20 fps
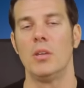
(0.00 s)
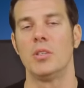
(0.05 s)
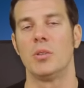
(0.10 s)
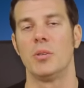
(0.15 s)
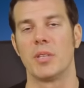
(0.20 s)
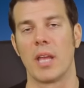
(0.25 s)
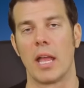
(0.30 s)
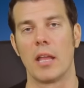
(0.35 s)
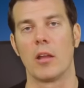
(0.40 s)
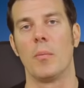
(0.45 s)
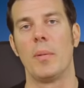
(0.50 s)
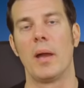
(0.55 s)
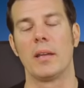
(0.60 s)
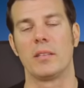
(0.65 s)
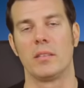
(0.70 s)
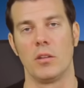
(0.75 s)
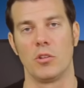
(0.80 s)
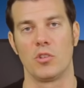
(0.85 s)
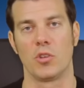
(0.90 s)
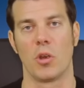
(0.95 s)
So he's got to go
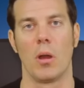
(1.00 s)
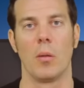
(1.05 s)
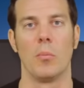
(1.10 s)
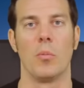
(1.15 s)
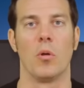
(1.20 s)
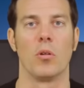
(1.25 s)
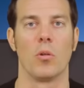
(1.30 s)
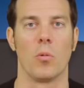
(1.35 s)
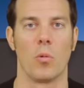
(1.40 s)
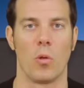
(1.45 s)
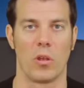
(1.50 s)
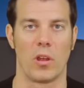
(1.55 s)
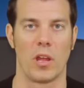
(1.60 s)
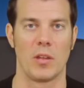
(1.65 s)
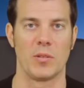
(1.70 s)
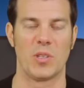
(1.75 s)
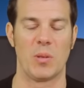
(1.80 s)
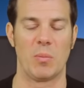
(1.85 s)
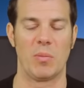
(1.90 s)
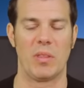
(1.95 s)
back to the drawing board and work
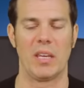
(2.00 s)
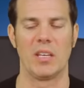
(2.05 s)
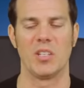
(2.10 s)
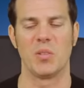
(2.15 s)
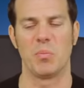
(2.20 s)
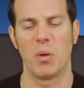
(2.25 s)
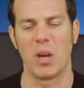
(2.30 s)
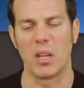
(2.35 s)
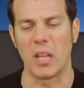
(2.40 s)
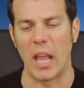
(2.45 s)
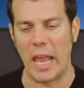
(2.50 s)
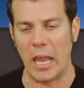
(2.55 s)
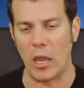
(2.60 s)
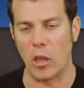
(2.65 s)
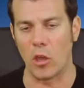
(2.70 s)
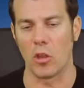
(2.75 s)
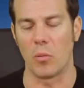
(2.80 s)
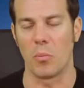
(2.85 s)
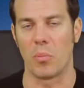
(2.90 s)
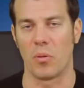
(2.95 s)
on some things, but a
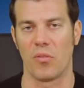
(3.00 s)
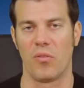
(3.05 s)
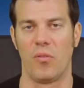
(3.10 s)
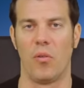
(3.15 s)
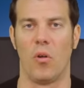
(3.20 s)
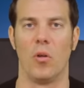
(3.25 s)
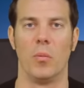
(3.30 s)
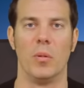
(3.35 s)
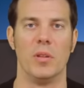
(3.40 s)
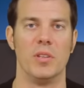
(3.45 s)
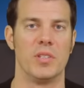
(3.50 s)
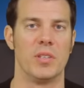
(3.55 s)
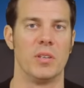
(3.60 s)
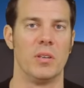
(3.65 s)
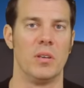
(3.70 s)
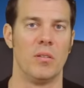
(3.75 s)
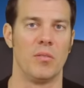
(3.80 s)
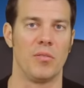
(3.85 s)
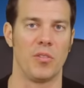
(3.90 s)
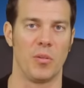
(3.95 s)
good
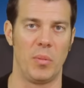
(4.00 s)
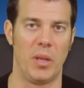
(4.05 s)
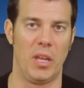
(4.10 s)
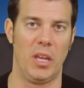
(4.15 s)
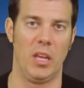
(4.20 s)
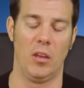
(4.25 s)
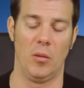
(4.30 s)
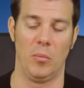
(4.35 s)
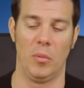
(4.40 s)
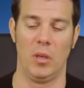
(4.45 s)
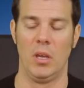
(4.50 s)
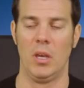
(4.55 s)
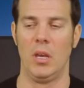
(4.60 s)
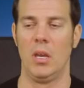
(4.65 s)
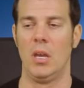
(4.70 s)
performance from him.